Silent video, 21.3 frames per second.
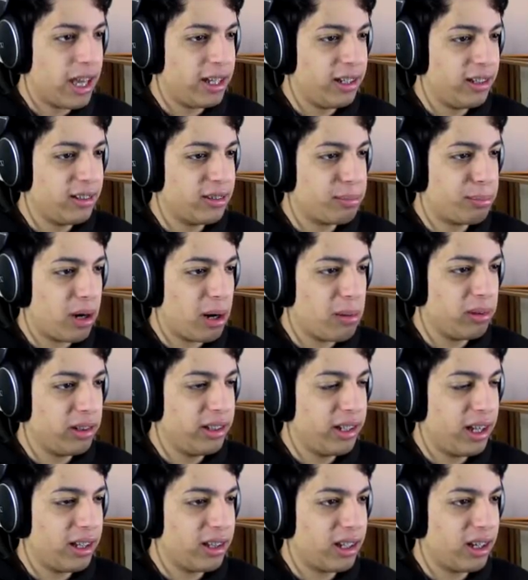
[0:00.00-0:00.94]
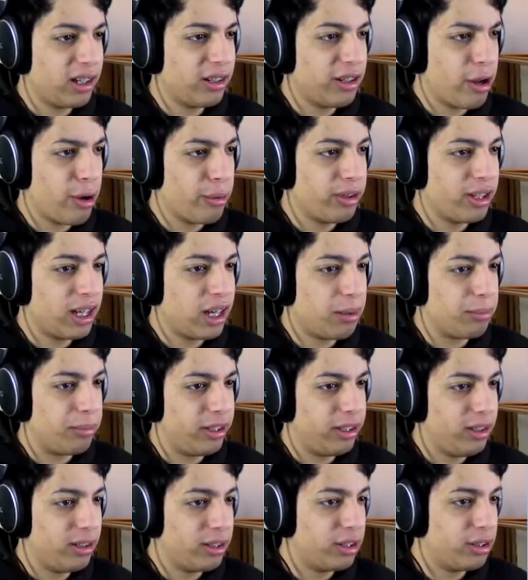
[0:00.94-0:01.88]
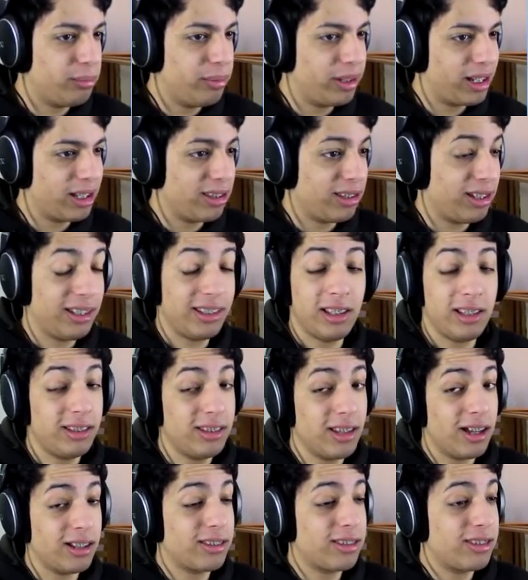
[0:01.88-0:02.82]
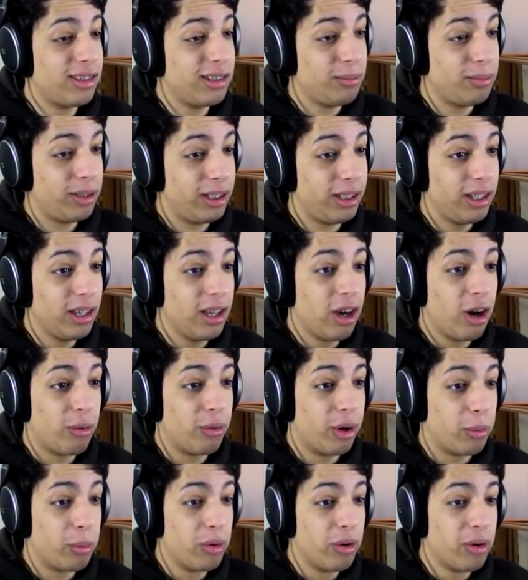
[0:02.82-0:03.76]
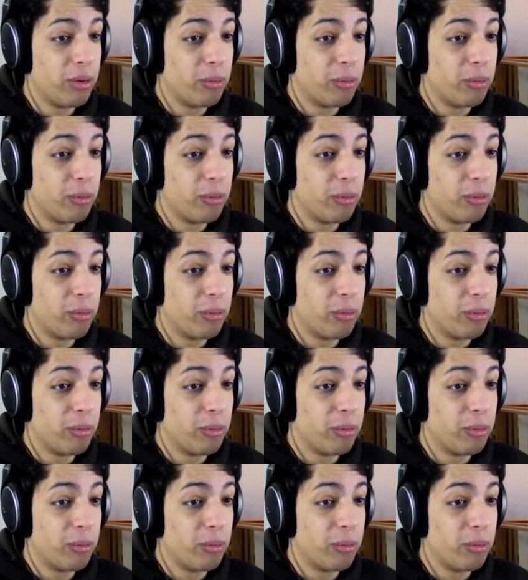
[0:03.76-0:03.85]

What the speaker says: Daddy is probably not gonna know that I'm here because he did not see me. Oh no.